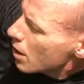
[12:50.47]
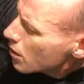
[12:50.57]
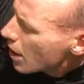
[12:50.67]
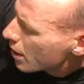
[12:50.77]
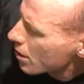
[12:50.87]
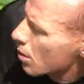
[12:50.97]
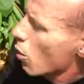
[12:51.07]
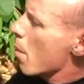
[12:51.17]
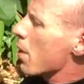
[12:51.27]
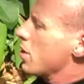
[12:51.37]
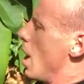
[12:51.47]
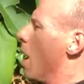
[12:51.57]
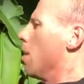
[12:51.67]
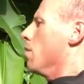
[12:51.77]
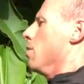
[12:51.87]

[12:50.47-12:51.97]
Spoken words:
6. We're almost there.